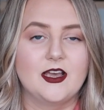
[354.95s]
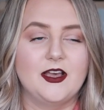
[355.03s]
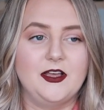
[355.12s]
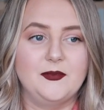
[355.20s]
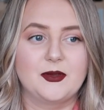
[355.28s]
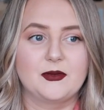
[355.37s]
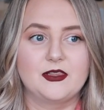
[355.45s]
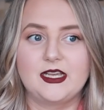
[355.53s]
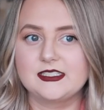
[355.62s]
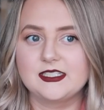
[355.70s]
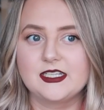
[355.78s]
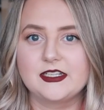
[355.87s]
Um, they were
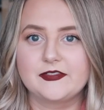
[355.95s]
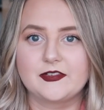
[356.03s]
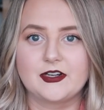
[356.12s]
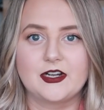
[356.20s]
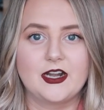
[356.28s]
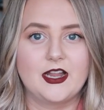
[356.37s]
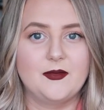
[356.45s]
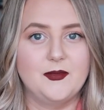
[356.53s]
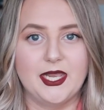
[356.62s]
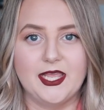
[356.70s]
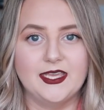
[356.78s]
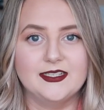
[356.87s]
lasting for a
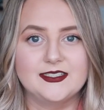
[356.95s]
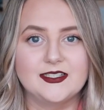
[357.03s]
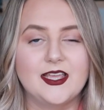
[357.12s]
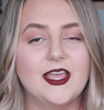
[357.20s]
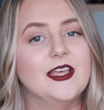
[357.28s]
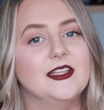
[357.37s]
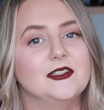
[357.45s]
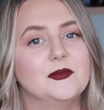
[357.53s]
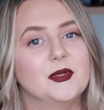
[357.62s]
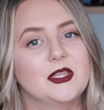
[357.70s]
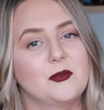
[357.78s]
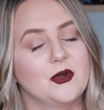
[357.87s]
minute, and
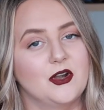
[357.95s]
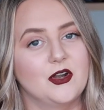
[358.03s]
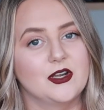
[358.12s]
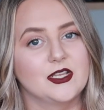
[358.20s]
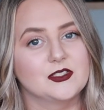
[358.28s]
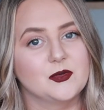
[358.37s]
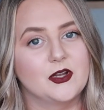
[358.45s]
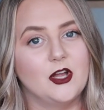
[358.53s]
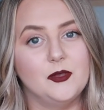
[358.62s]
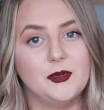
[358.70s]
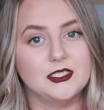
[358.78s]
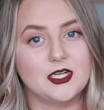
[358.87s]
but they weren't hurting. So I
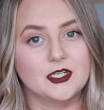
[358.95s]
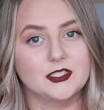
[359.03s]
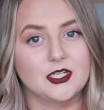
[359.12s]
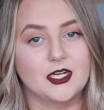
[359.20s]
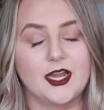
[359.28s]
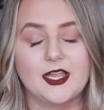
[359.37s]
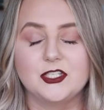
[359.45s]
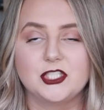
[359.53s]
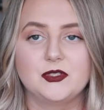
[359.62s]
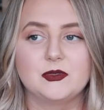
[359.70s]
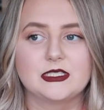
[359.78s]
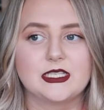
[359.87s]
called my doctor, and
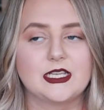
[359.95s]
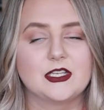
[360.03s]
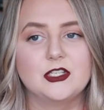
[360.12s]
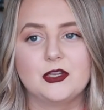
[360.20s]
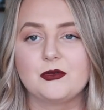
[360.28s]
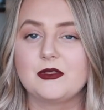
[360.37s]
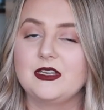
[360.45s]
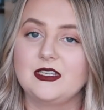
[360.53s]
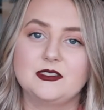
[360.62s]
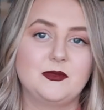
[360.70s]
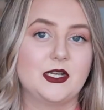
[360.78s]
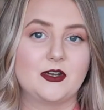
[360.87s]
she was like, no, they
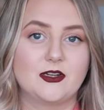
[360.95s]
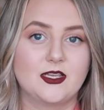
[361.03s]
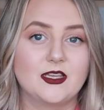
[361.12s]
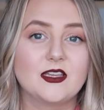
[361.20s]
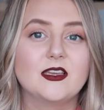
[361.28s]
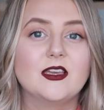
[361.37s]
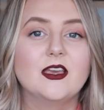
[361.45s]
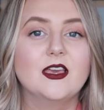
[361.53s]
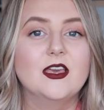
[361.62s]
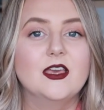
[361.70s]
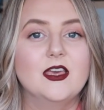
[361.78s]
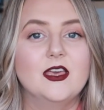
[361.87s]
need to be hurting.
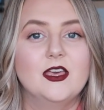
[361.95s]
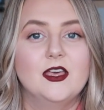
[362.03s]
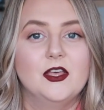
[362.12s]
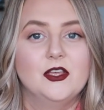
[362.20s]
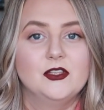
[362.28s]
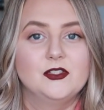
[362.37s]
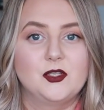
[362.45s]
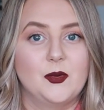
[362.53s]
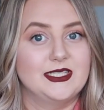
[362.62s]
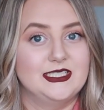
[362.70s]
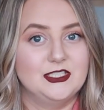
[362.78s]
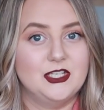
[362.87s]
So
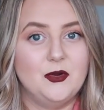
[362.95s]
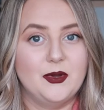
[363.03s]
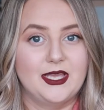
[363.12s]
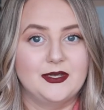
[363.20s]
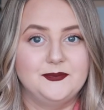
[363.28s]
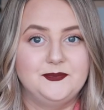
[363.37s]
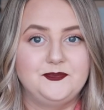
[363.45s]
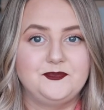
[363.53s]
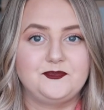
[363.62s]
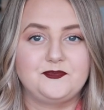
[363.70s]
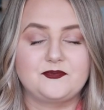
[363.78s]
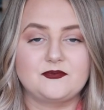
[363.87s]
I didn't in,
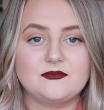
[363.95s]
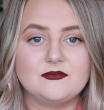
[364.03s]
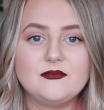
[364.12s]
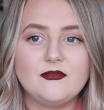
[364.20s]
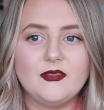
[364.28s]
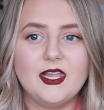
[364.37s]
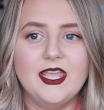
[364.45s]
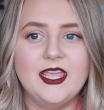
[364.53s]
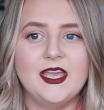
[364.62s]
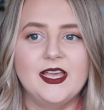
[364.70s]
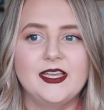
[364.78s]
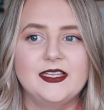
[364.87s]

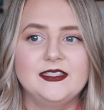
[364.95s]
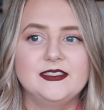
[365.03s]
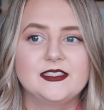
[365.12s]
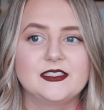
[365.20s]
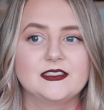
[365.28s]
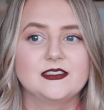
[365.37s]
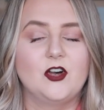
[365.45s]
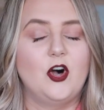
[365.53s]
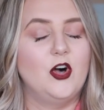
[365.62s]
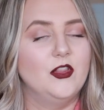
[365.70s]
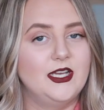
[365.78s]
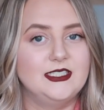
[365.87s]
and
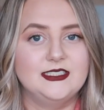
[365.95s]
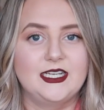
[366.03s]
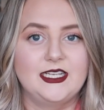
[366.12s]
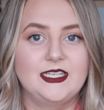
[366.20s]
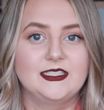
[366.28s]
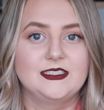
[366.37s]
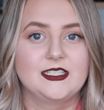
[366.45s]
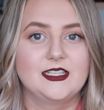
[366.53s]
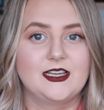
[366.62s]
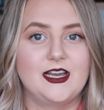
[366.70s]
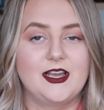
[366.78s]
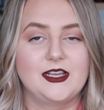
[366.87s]
all that night
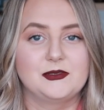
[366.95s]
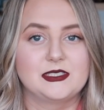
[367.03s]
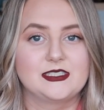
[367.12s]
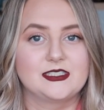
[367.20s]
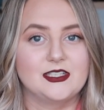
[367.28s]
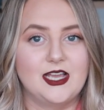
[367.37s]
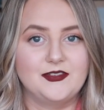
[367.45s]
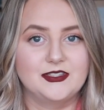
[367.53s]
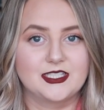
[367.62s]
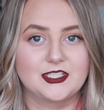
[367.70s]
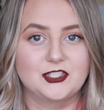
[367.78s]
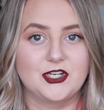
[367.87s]
I was still having
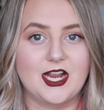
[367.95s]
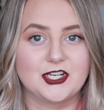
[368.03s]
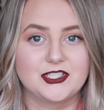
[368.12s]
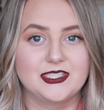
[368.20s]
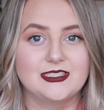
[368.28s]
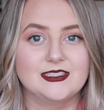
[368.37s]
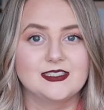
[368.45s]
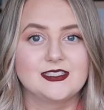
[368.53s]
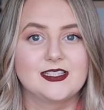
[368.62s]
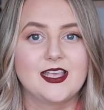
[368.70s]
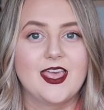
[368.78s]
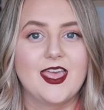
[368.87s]
the
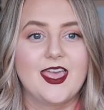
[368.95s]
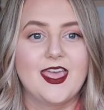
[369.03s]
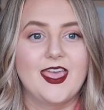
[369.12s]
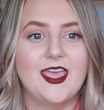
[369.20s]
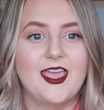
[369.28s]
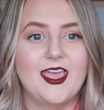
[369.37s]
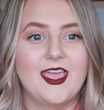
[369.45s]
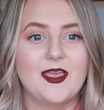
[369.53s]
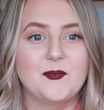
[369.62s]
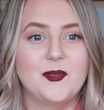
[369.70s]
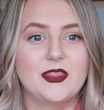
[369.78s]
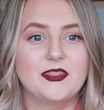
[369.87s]
contractions,
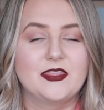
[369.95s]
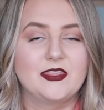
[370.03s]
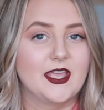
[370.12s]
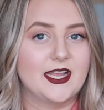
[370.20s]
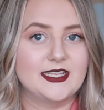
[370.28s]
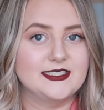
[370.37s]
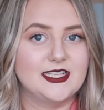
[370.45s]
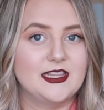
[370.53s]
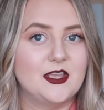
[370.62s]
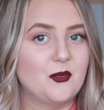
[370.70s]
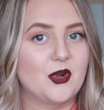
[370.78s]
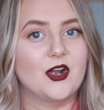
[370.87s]
but like I said,
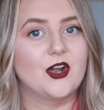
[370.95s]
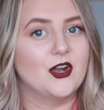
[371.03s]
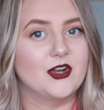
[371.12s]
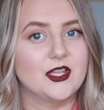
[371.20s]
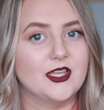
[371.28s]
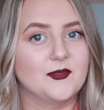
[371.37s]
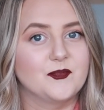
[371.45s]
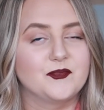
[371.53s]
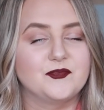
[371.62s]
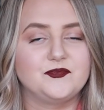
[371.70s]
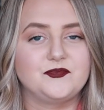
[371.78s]
they weren't hurting.